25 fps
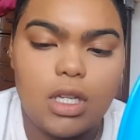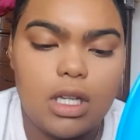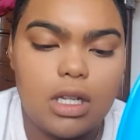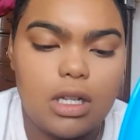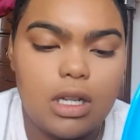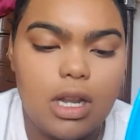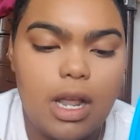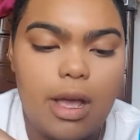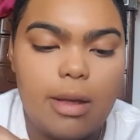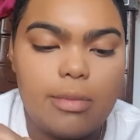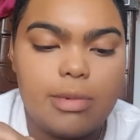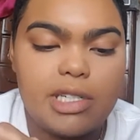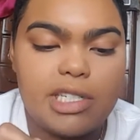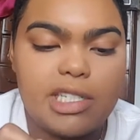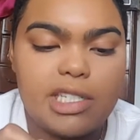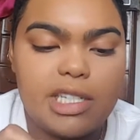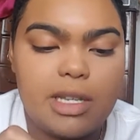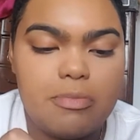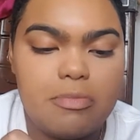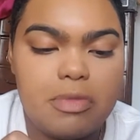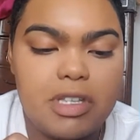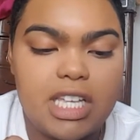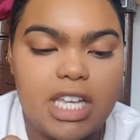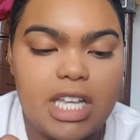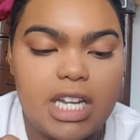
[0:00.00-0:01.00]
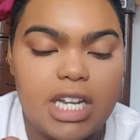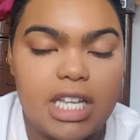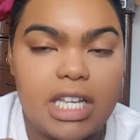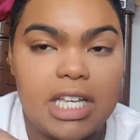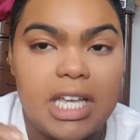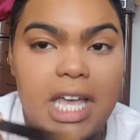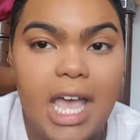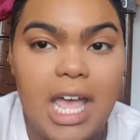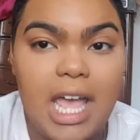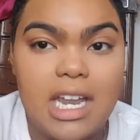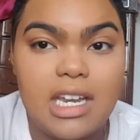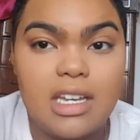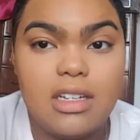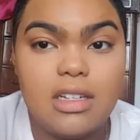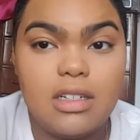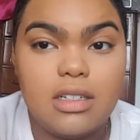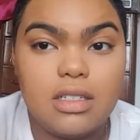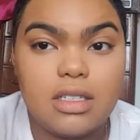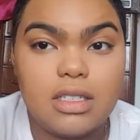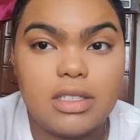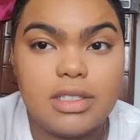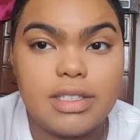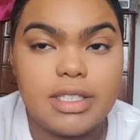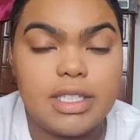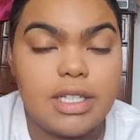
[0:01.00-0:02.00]
Now I'm just dipping in again,
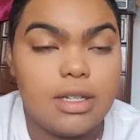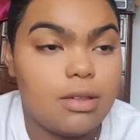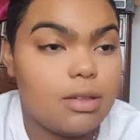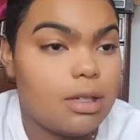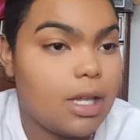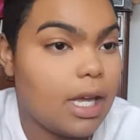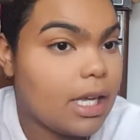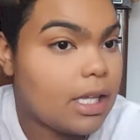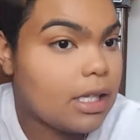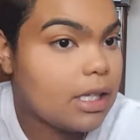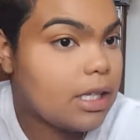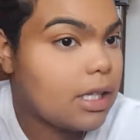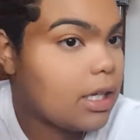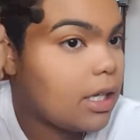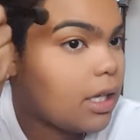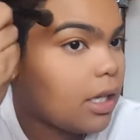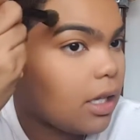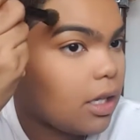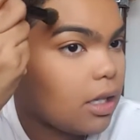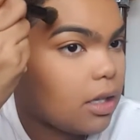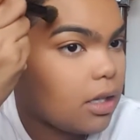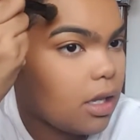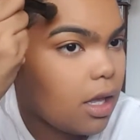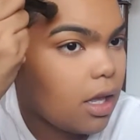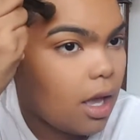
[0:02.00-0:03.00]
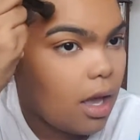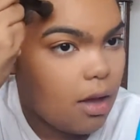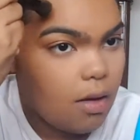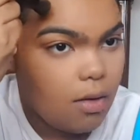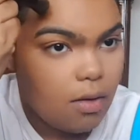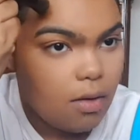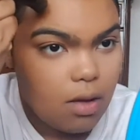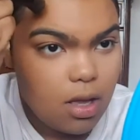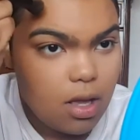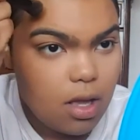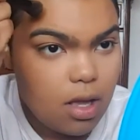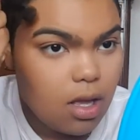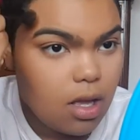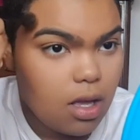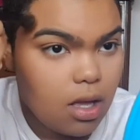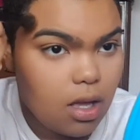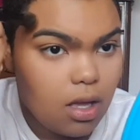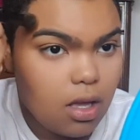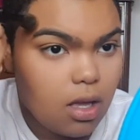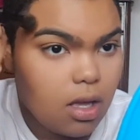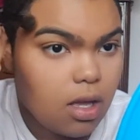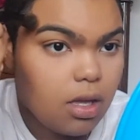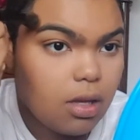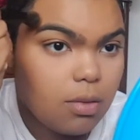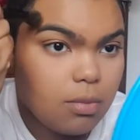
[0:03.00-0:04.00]
still lightly, and now
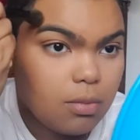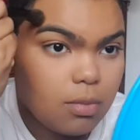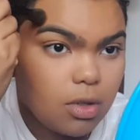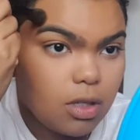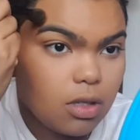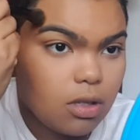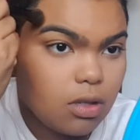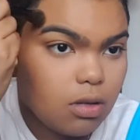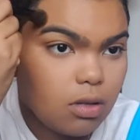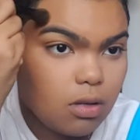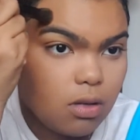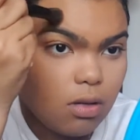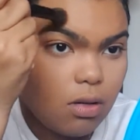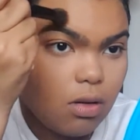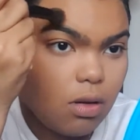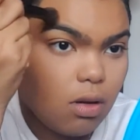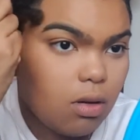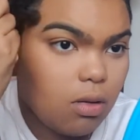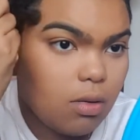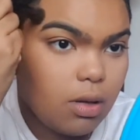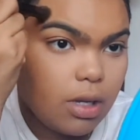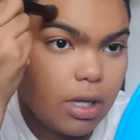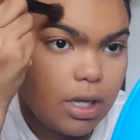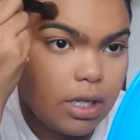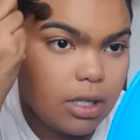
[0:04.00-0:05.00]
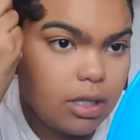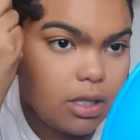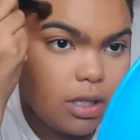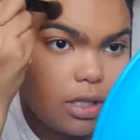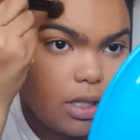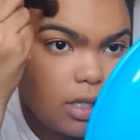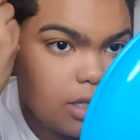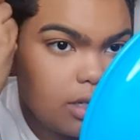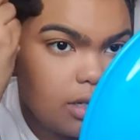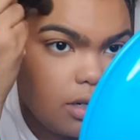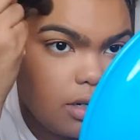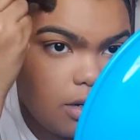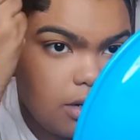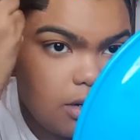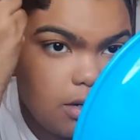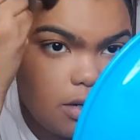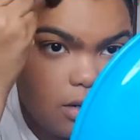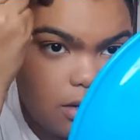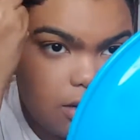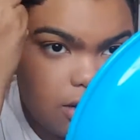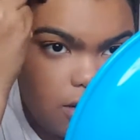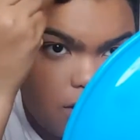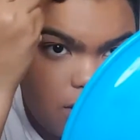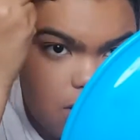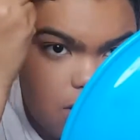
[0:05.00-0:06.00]
I'm going here
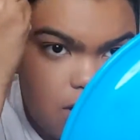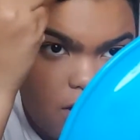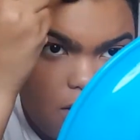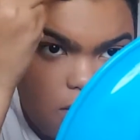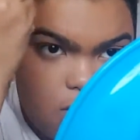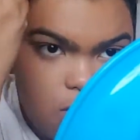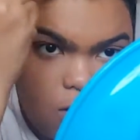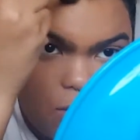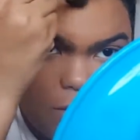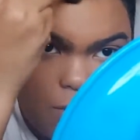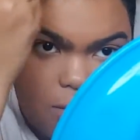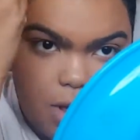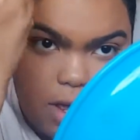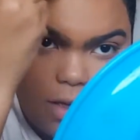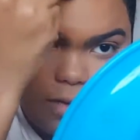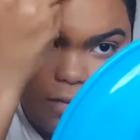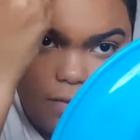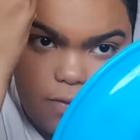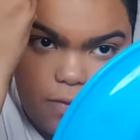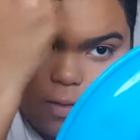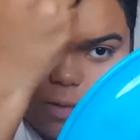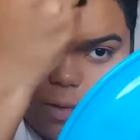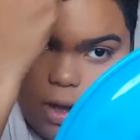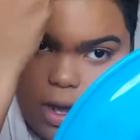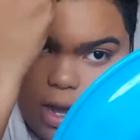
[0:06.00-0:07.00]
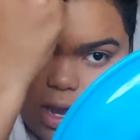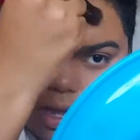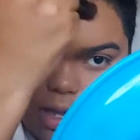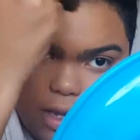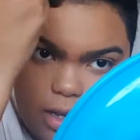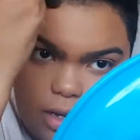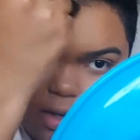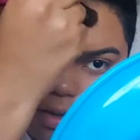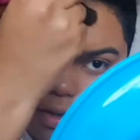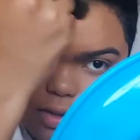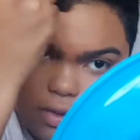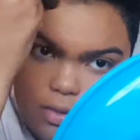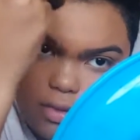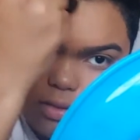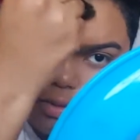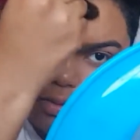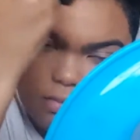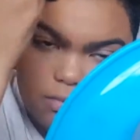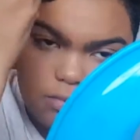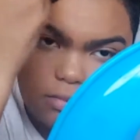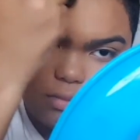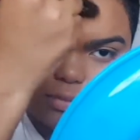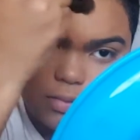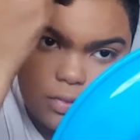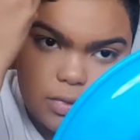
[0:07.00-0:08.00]
on my forehead.
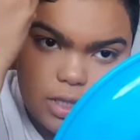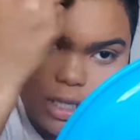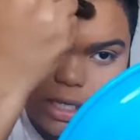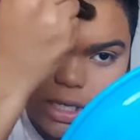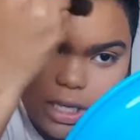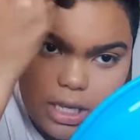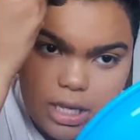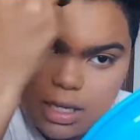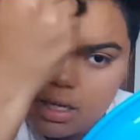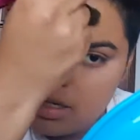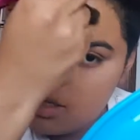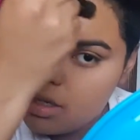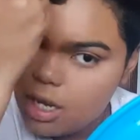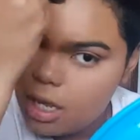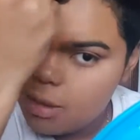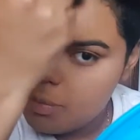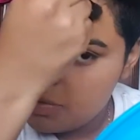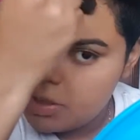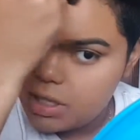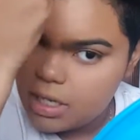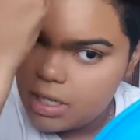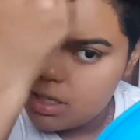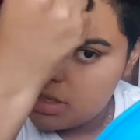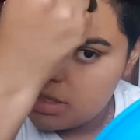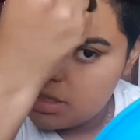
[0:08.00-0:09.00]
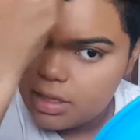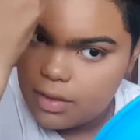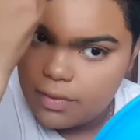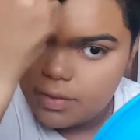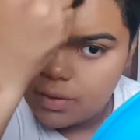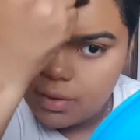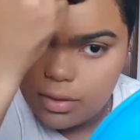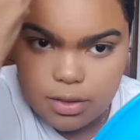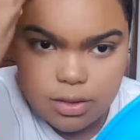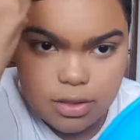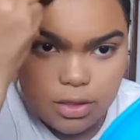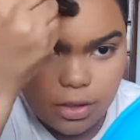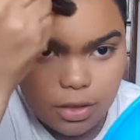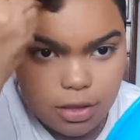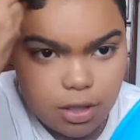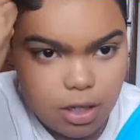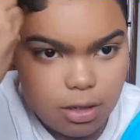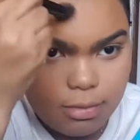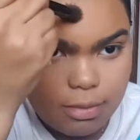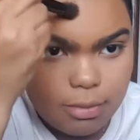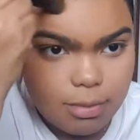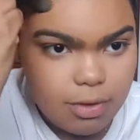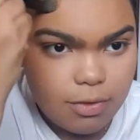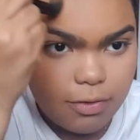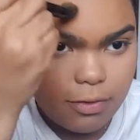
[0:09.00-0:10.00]
Not because I feel insecure
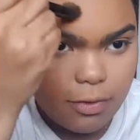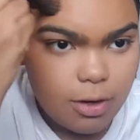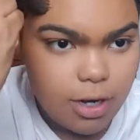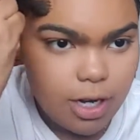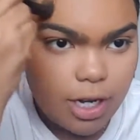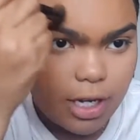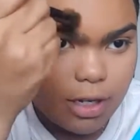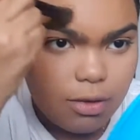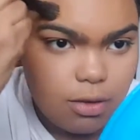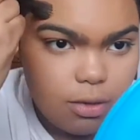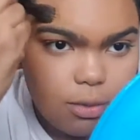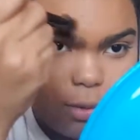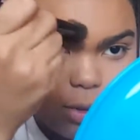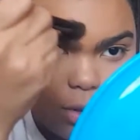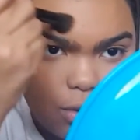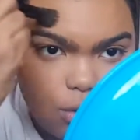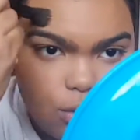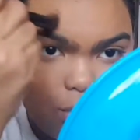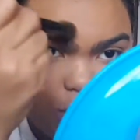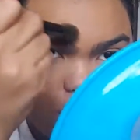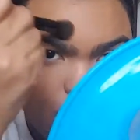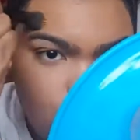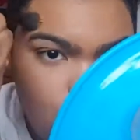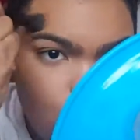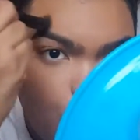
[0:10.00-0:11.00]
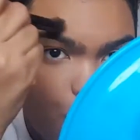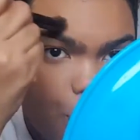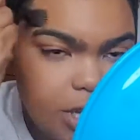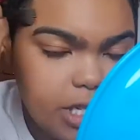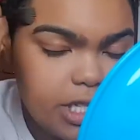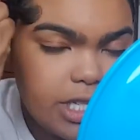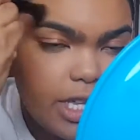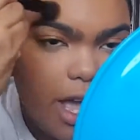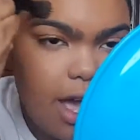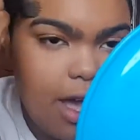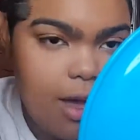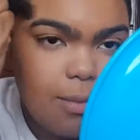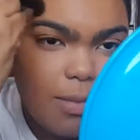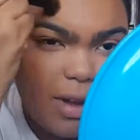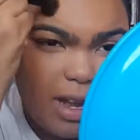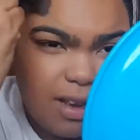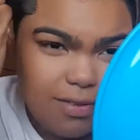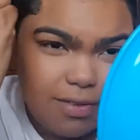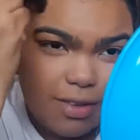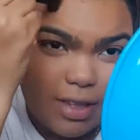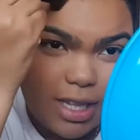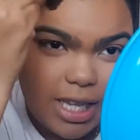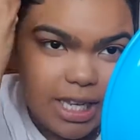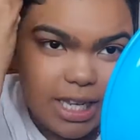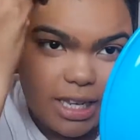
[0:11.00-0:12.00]
about my forehead or want to scope it down, but I
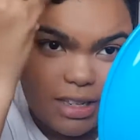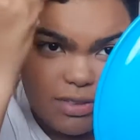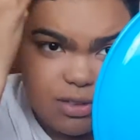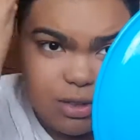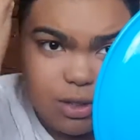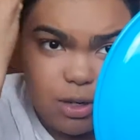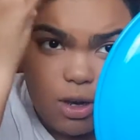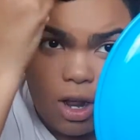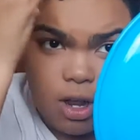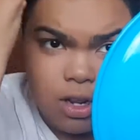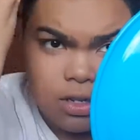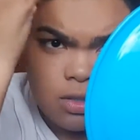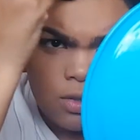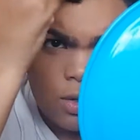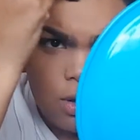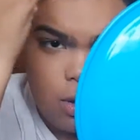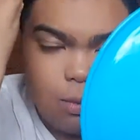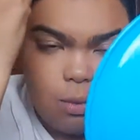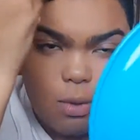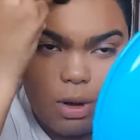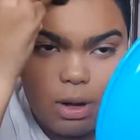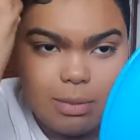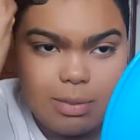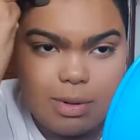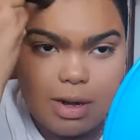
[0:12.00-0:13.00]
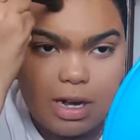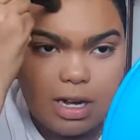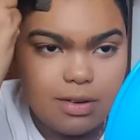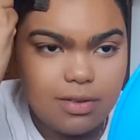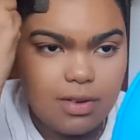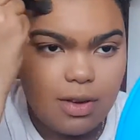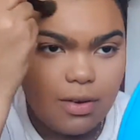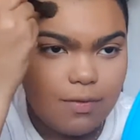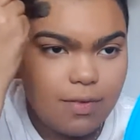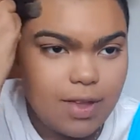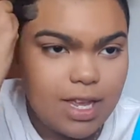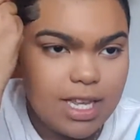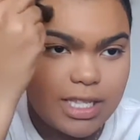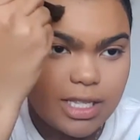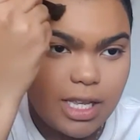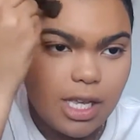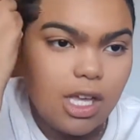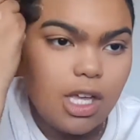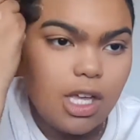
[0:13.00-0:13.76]
feel like if you contour one part of your face,